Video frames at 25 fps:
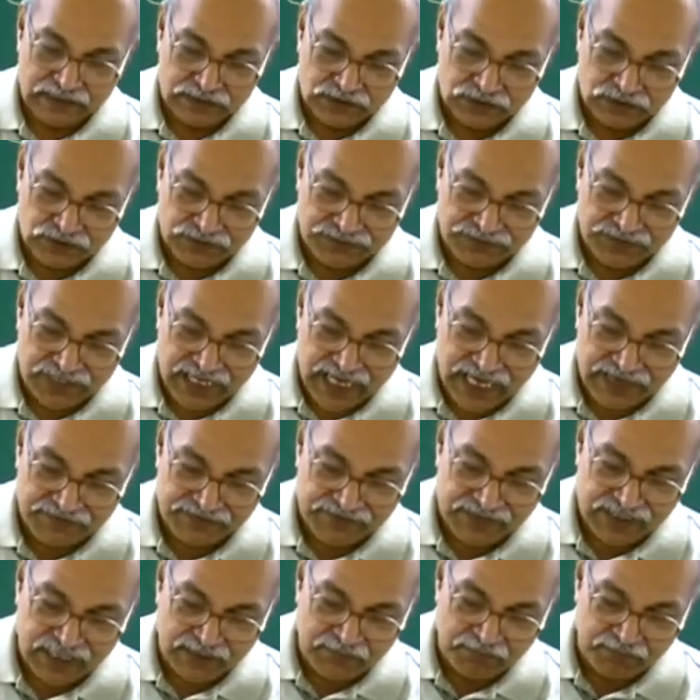So we
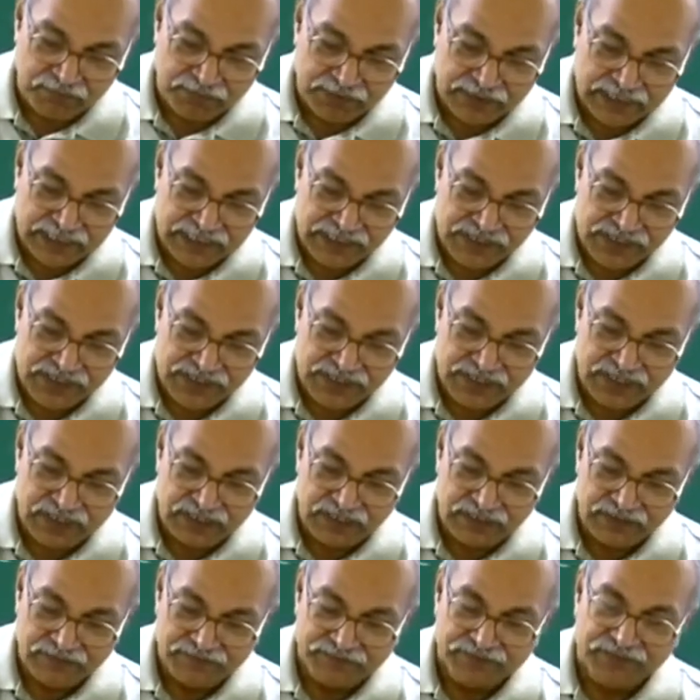have some
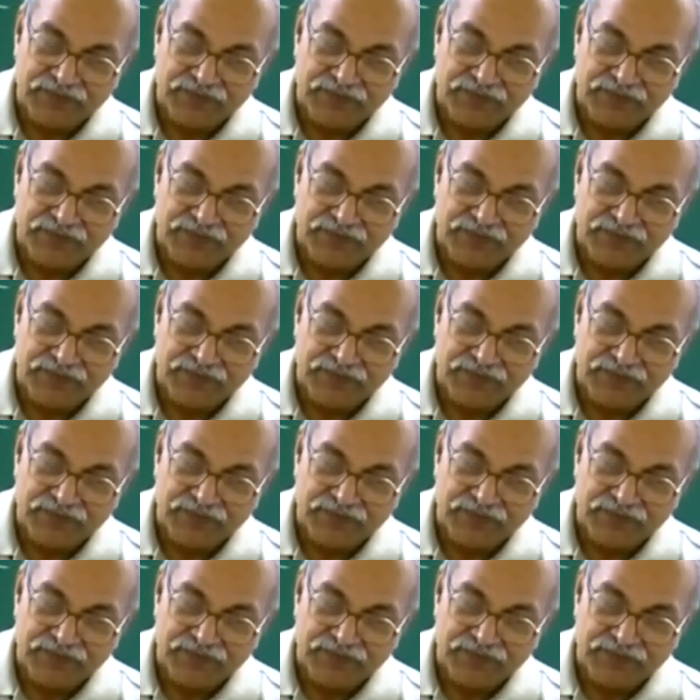potential